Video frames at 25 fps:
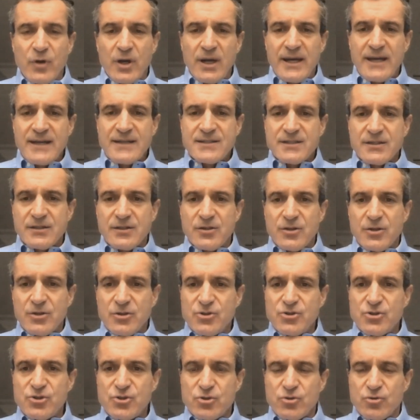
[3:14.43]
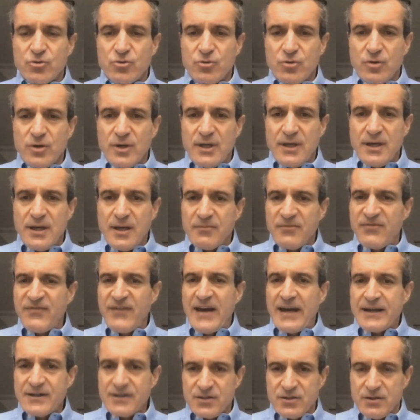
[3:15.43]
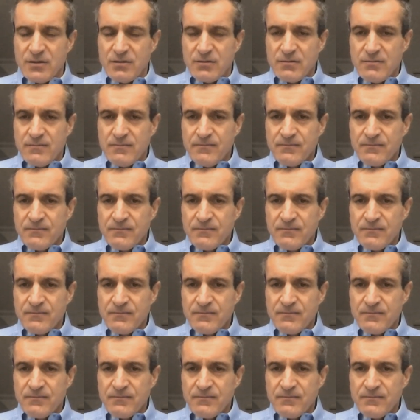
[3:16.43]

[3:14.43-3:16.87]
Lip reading: related to Lymfactin.